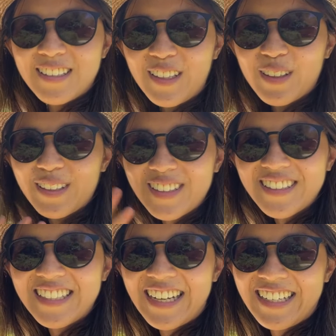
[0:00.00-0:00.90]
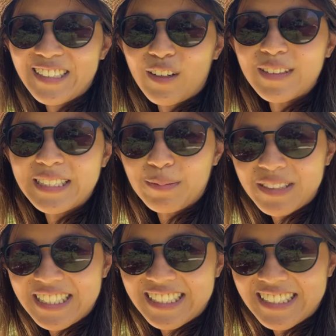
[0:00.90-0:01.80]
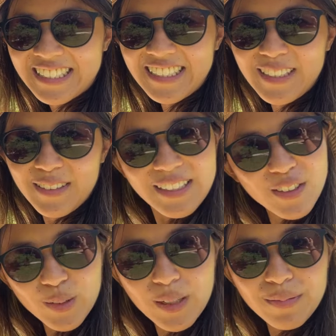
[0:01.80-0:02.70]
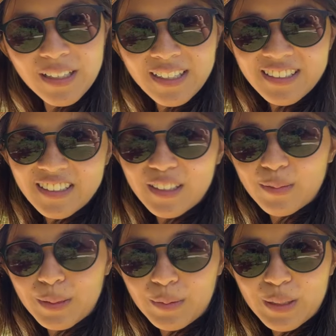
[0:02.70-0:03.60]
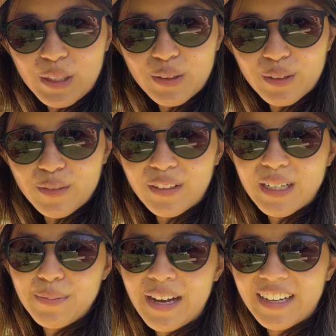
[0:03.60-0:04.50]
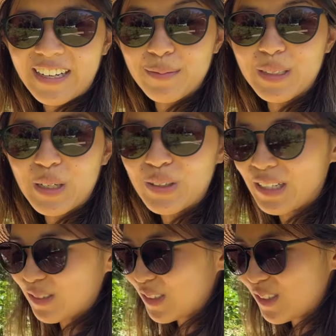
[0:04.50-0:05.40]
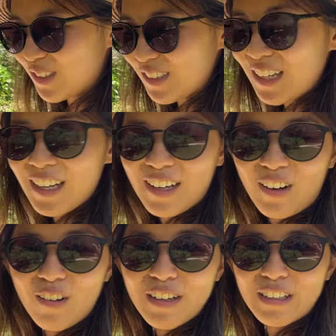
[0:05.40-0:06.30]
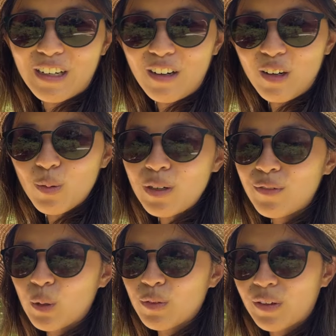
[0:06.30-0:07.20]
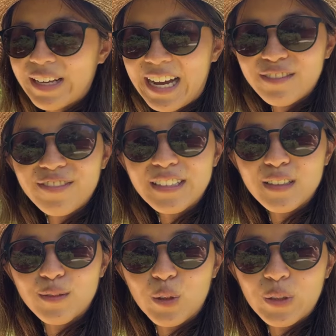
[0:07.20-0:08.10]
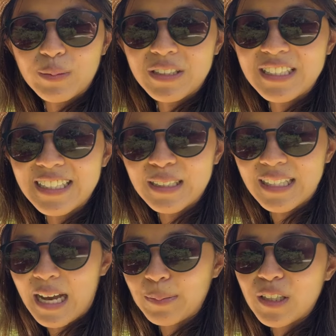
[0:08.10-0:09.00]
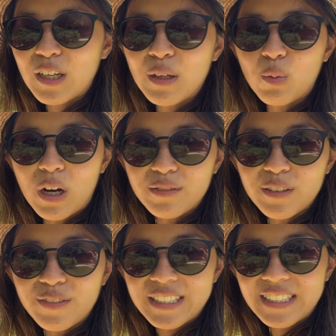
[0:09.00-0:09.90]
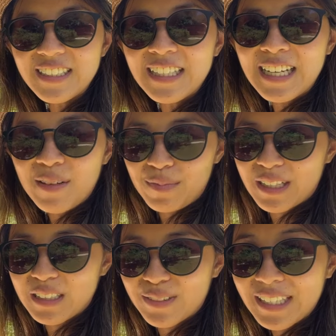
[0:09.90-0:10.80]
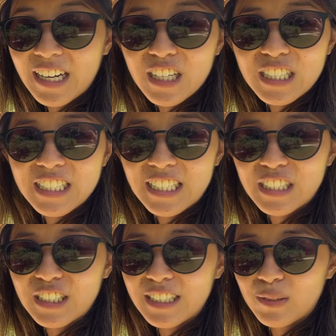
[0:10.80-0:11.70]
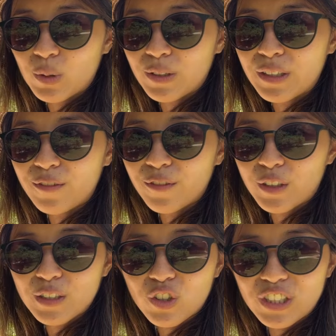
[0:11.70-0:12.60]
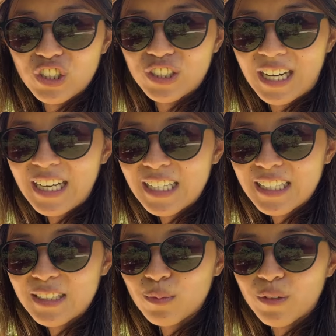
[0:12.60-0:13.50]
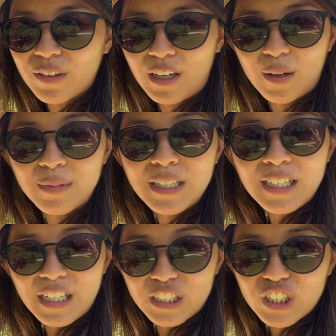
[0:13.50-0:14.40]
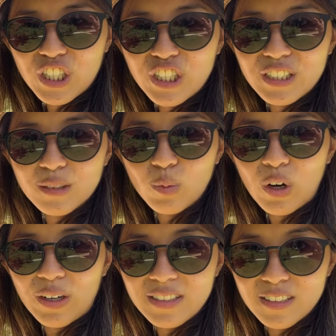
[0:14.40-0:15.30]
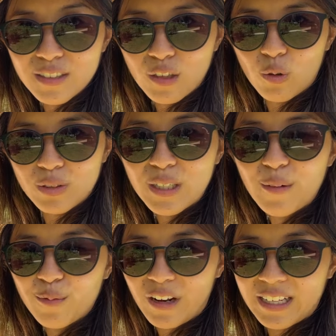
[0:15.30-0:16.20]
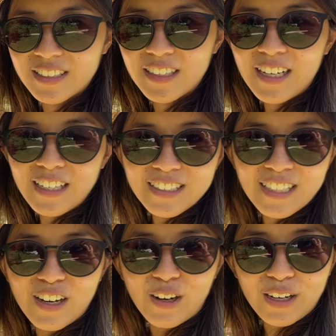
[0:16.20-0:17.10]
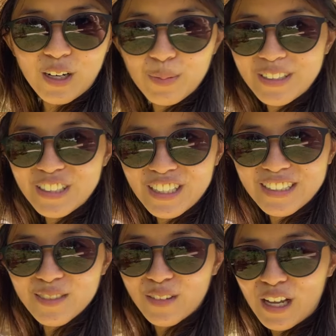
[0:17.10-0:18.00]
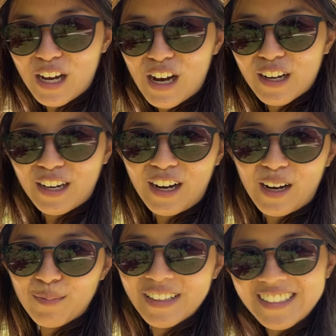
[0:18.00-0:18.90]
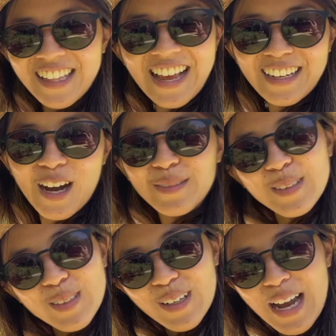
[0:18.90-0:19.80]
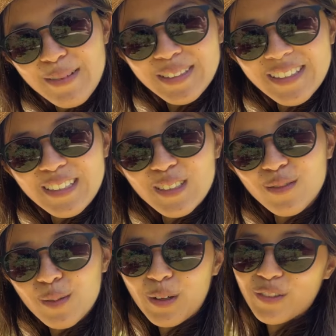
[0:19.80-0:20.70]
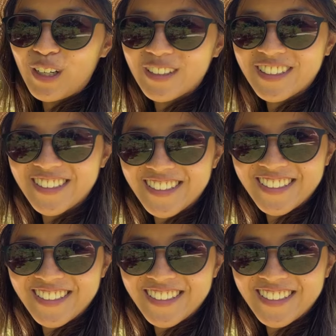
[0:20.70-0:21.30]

So this is the end of the Yim Tin Tsai trip. So people are queuing for the ferry back. I'm gonna go down soon. All in all, with all without the Art Festival, Yim Tin Tsai is absolutely worth a visit because of its heritage as one of the first Christian island with um, a church as well as a salt flat. So I hope you enjoyed this vlog. Uh, please like, comment, subscribe, and stay tuned for more vlogs.